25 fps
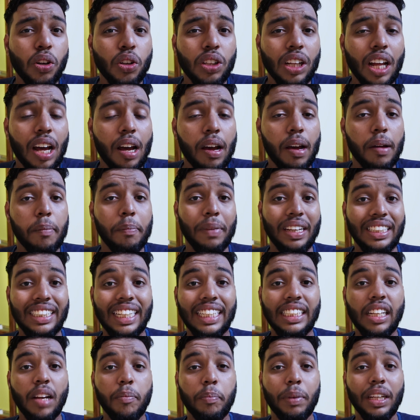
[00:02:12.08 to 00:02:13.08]
onto the
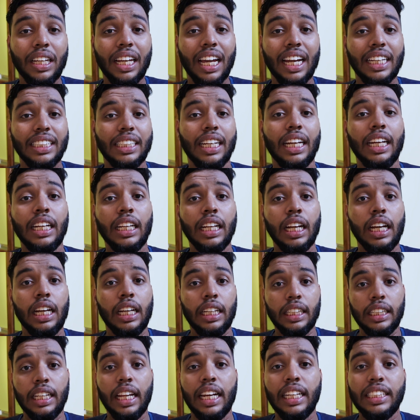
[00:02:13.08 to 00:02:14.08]
message application,
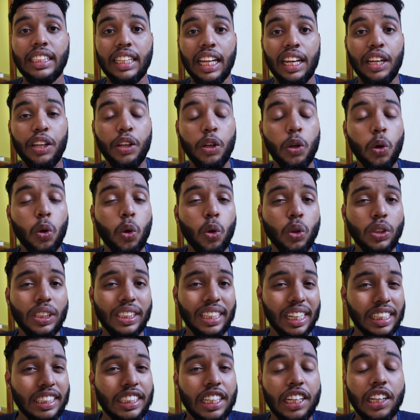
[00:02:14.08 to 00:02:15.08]
there is a new
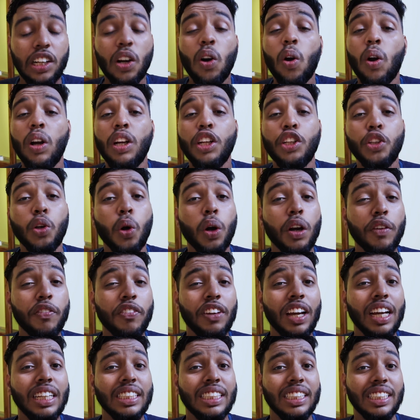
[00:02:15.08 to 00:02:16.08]
section called
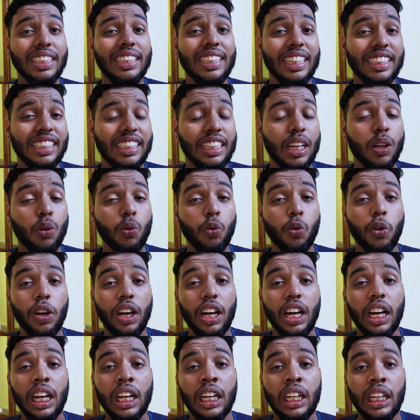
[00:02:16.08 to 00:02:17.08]
notification section
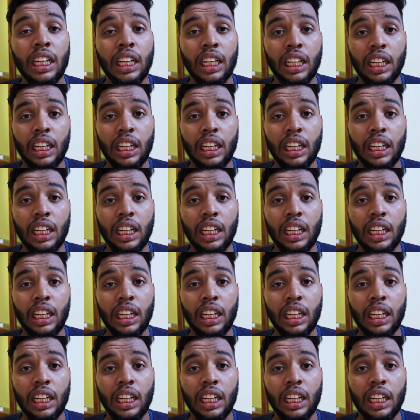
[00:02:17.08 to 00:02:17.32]
where